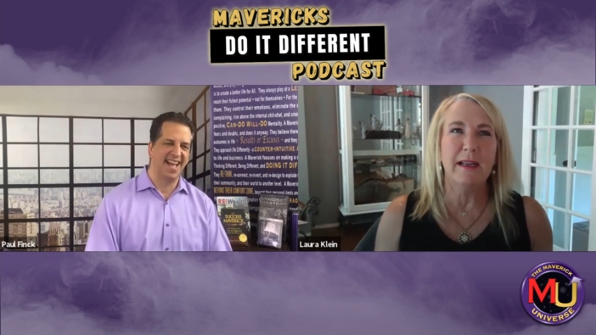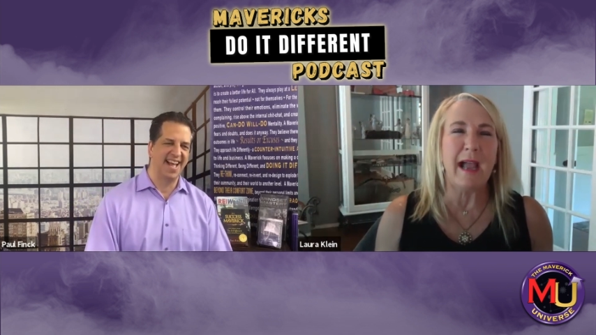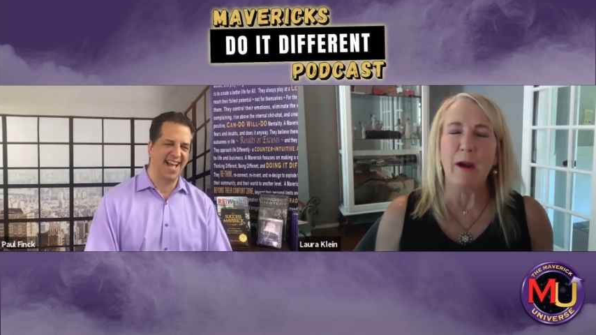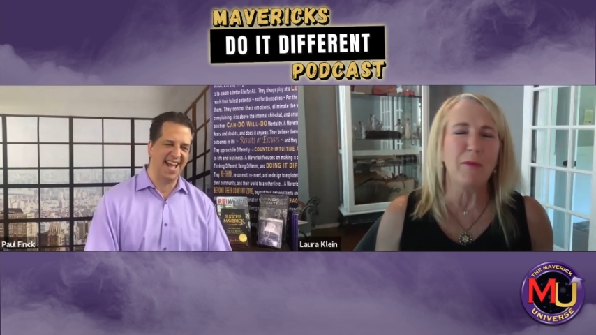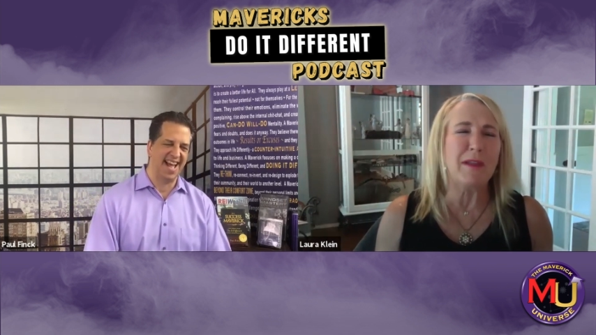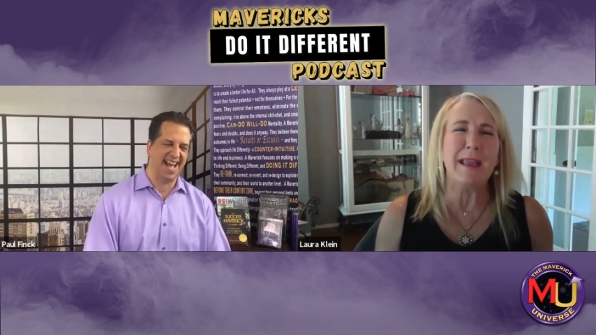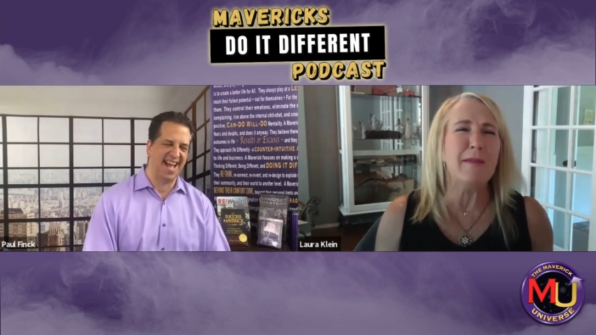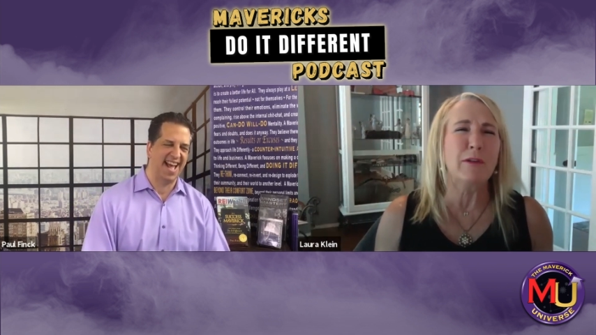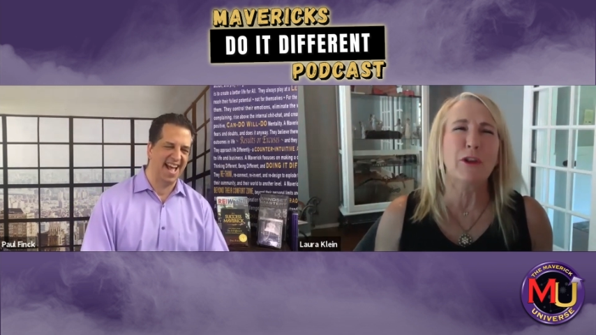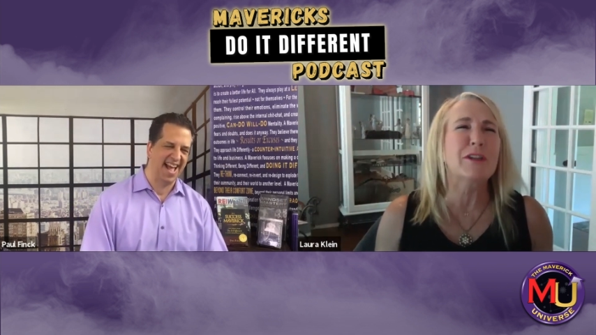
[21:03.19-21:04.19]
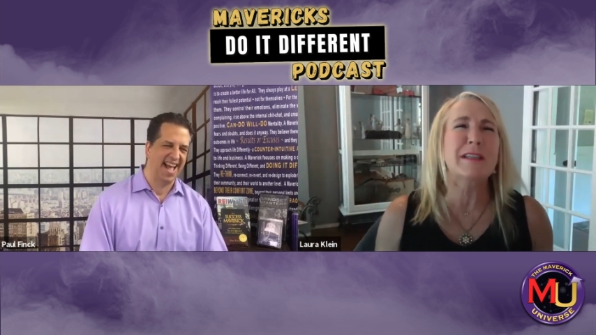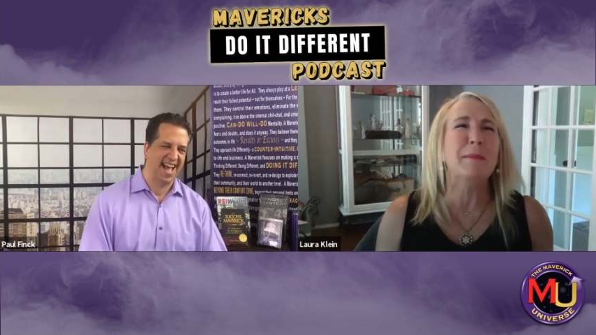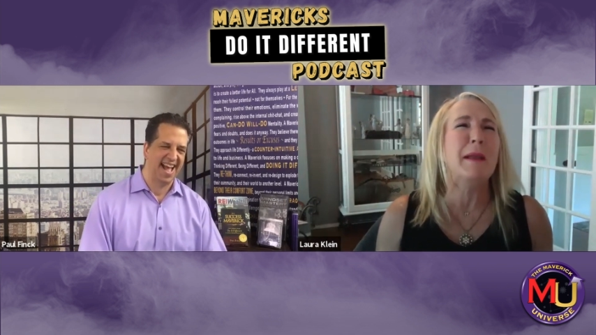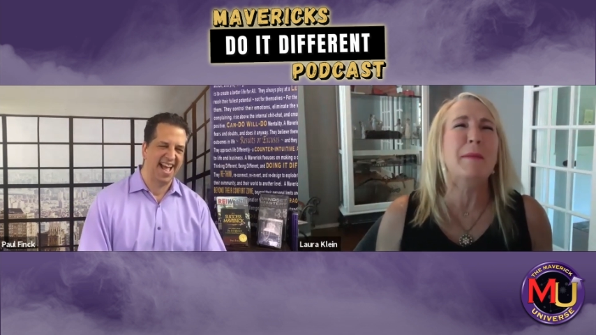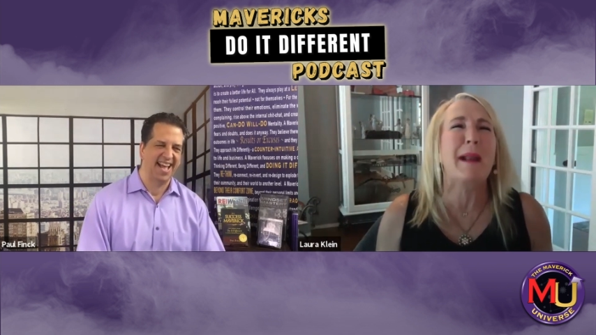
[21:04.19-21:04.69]
Speaker 1: I don't think he even looked
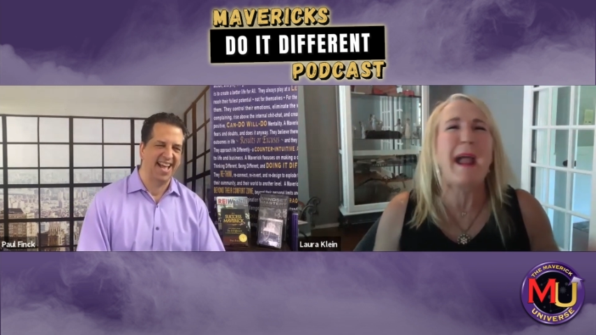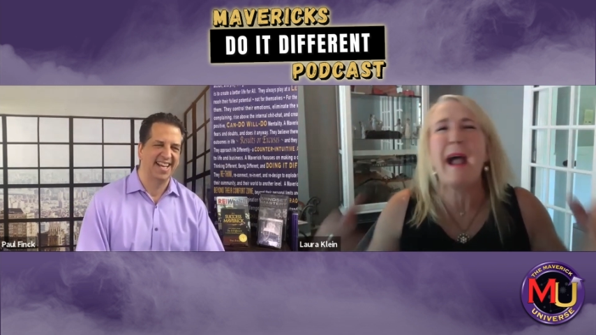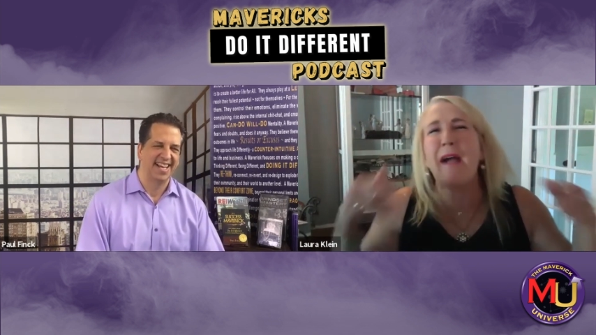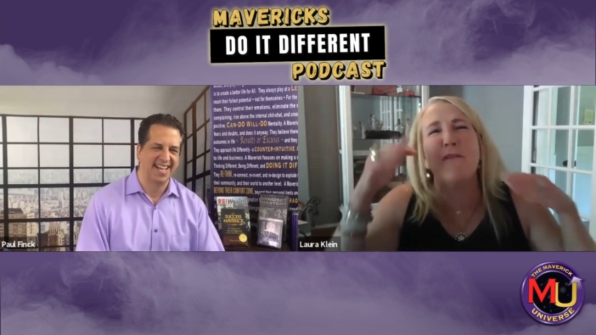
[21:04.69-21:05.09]
at me, but I, I